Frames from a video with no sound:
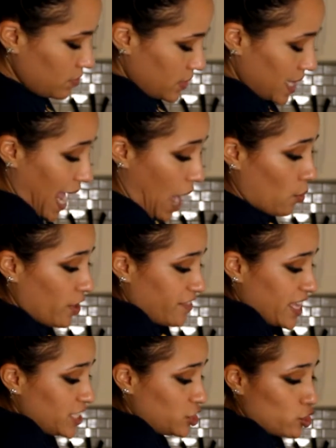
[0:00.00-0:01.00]
Now with
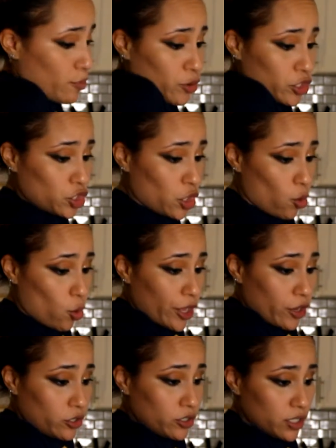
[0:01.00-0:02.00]
this, you can put the
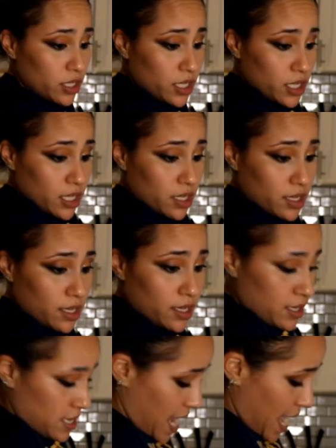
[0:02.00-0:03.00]
oil
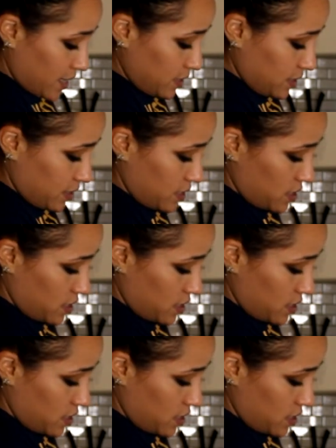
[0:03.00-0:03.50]
next.